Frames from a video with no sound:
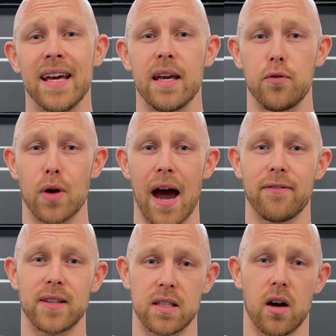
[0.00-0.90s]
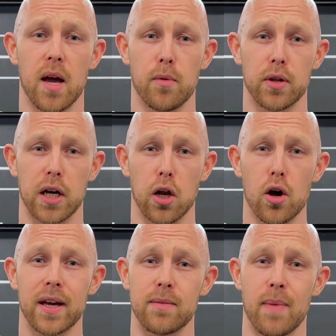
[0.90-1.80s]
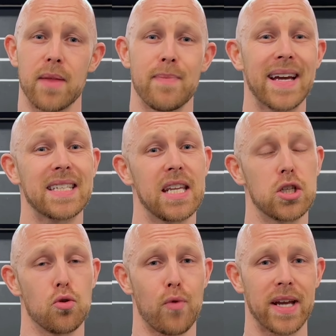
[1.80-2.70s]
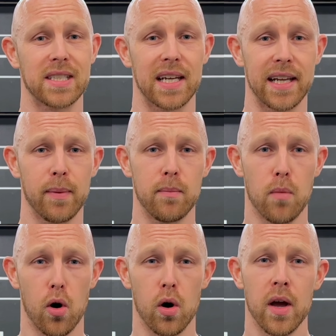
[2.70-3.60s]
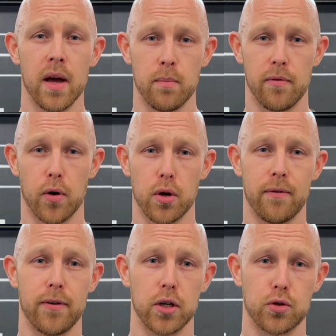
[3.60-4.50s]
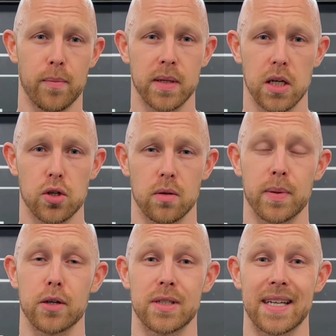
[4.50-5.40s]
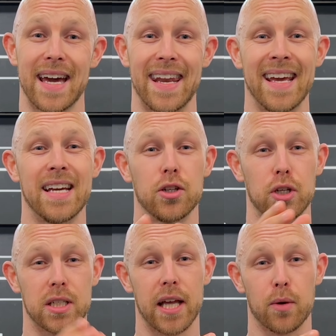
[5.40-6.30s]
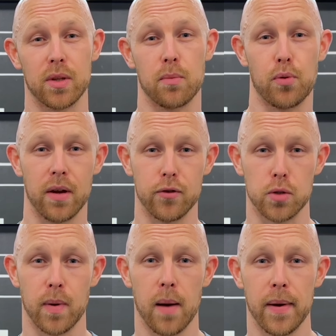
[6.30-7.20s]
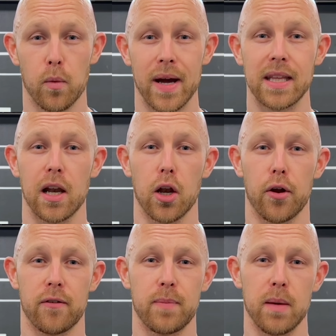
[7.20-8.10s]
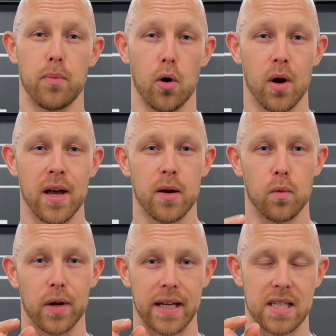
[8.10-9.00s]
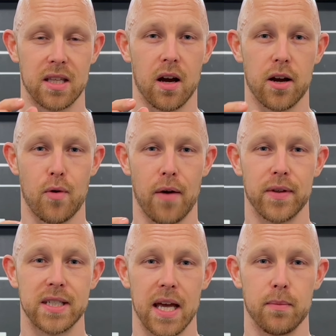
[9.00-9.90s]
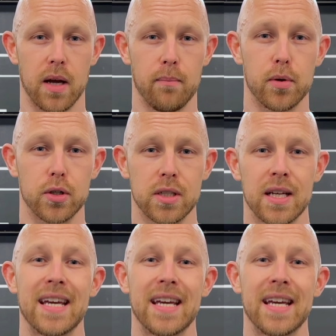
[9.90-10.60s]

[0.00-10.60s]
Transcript: If you have the time on the clock, it might make sense to rest a little bit more before your first repetition because, again, just like with the previous barbell weight, a lot of people will get stuck around the same numbers.